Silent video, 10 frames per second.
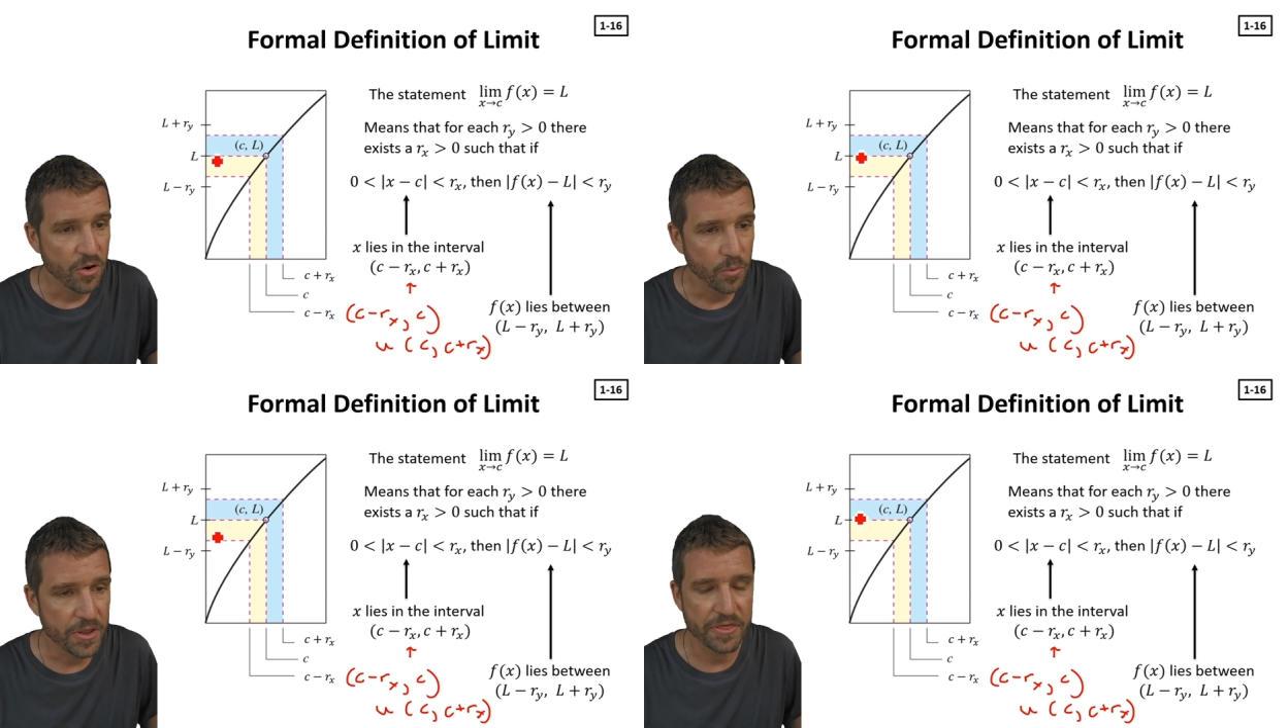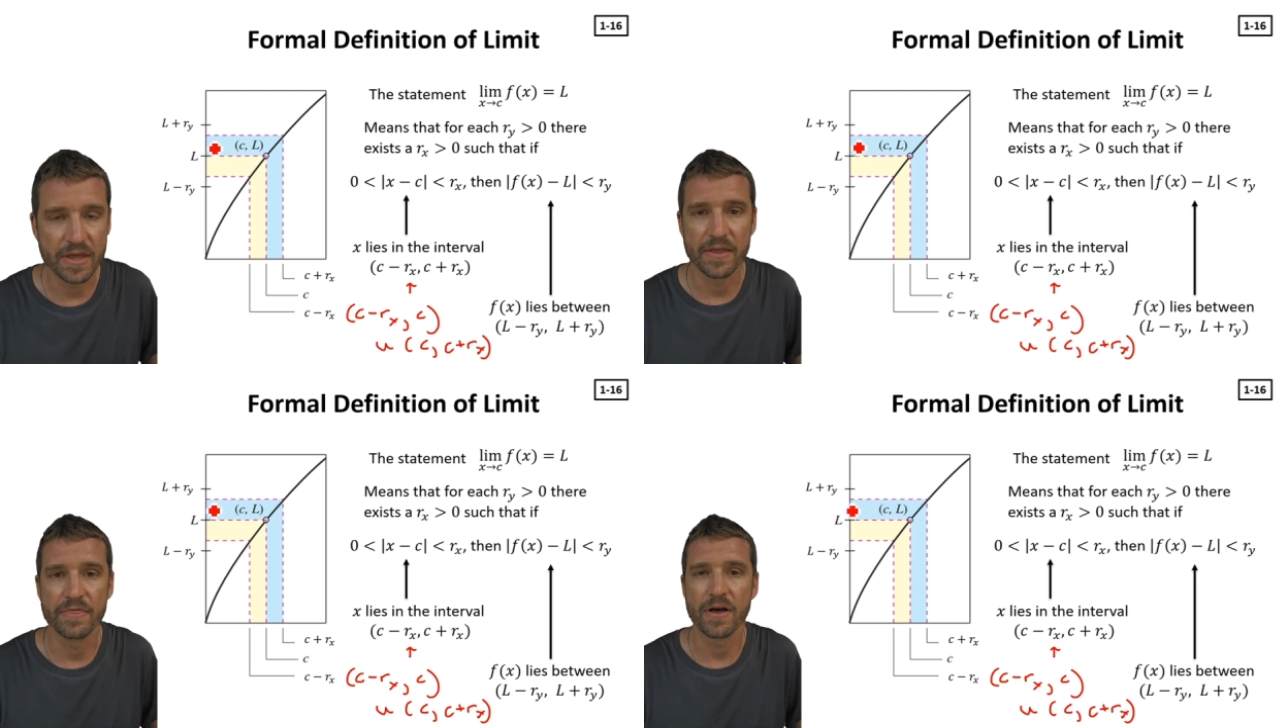
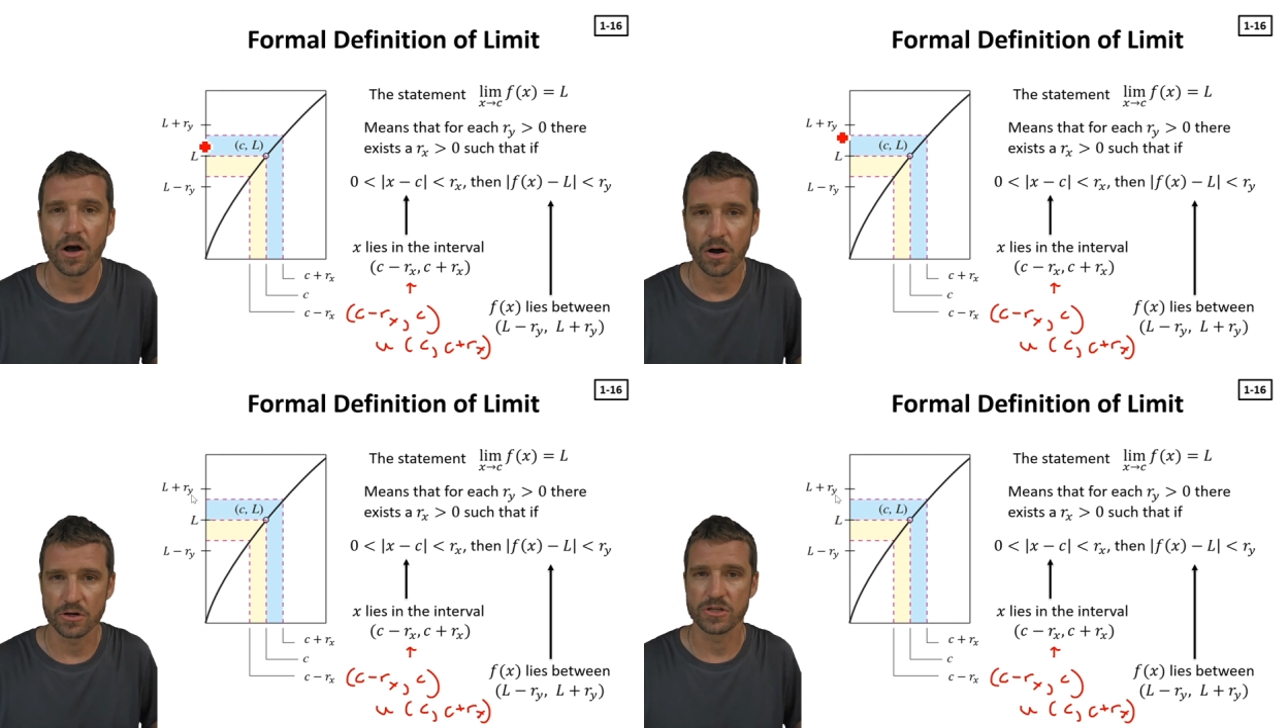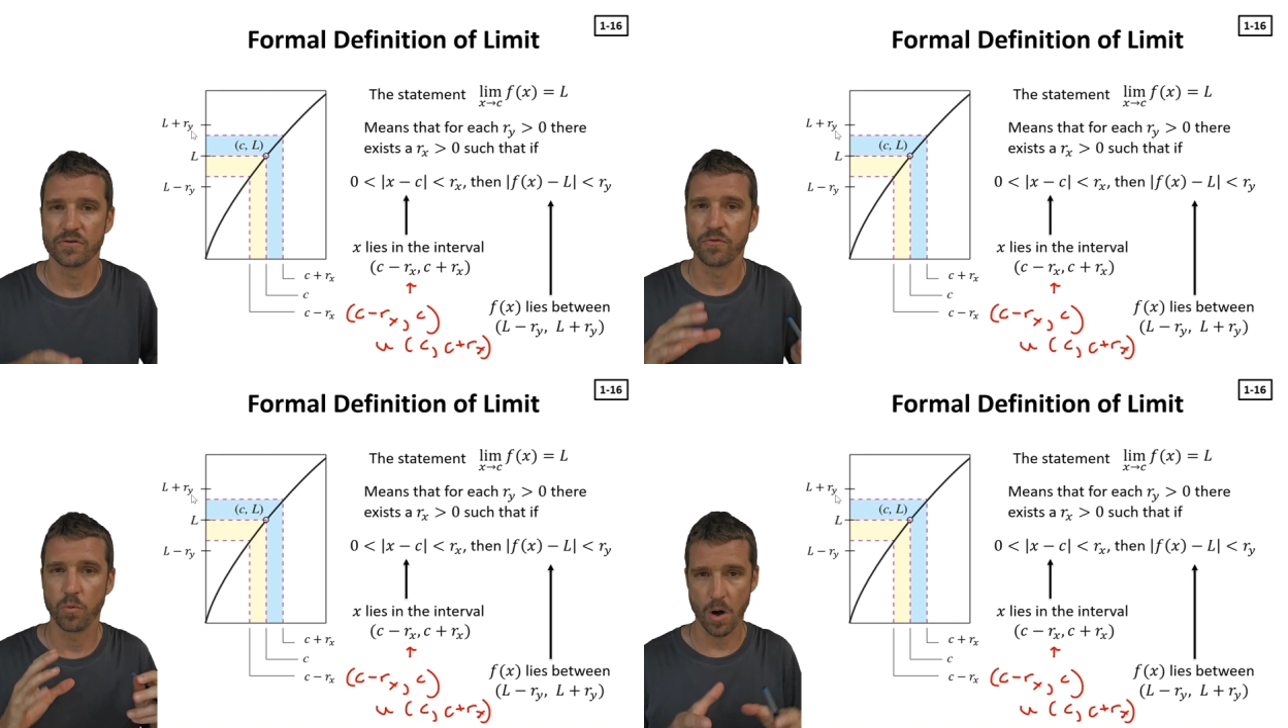within the r
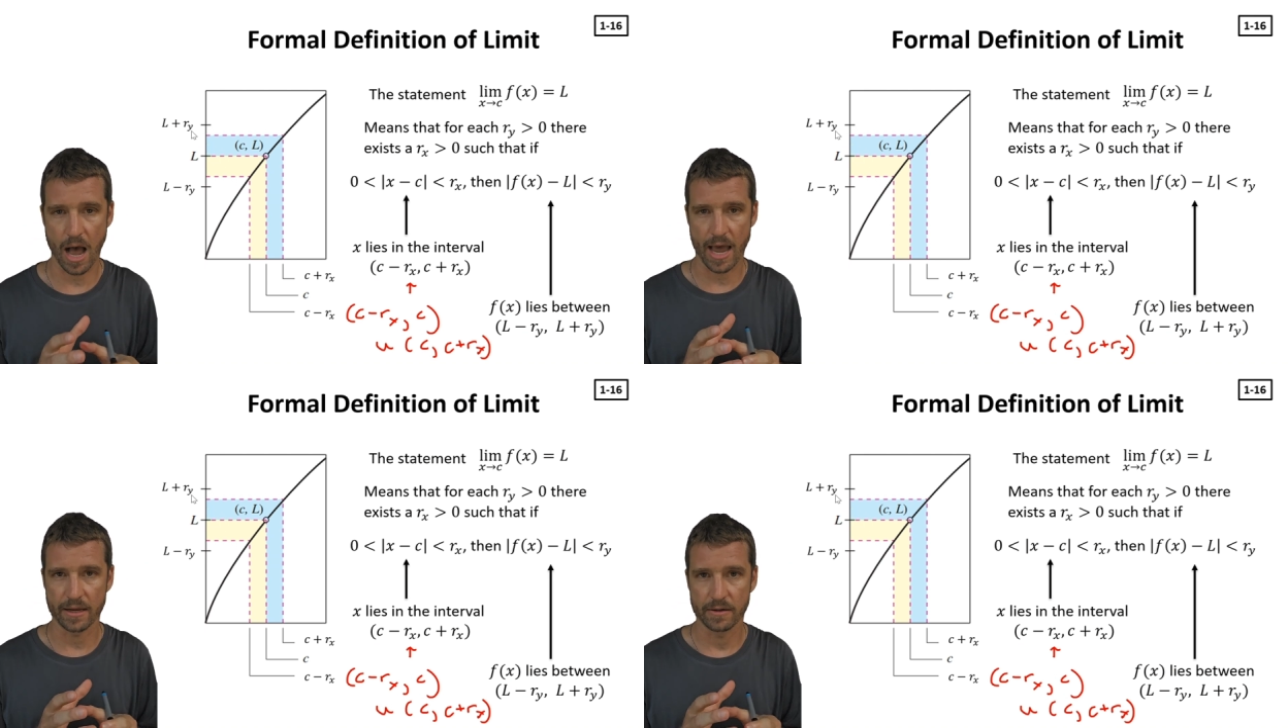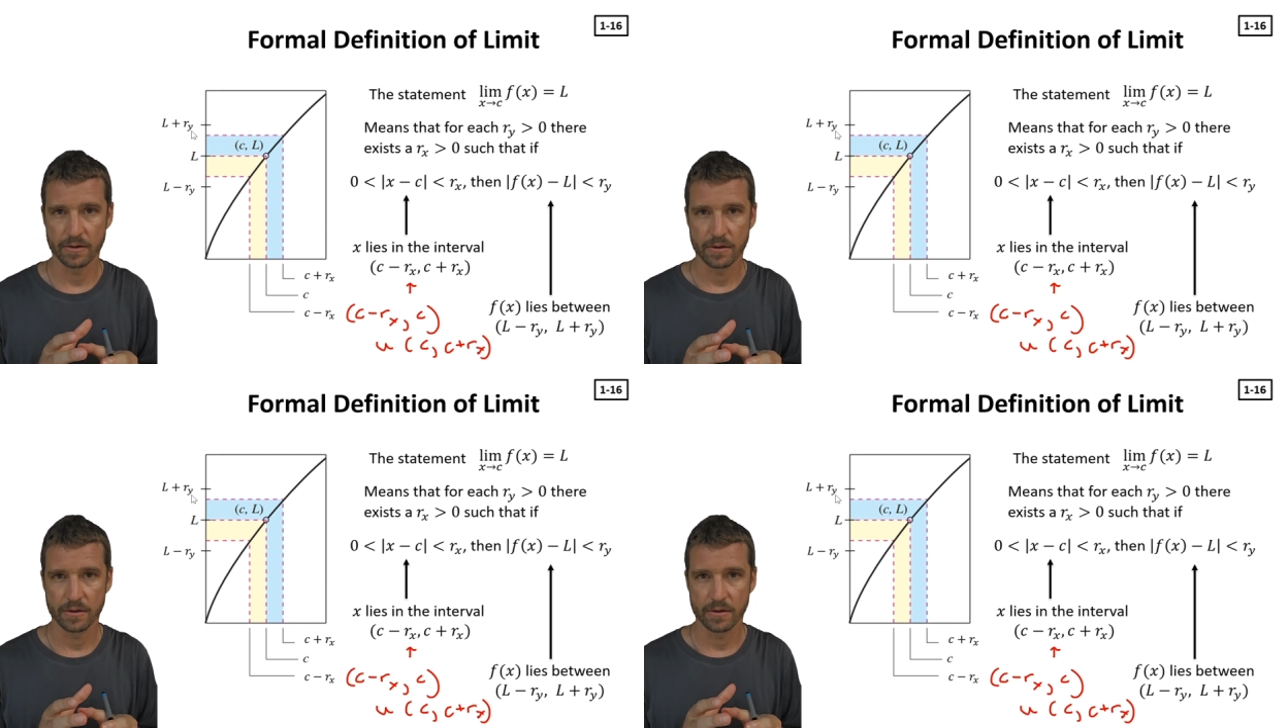sub y.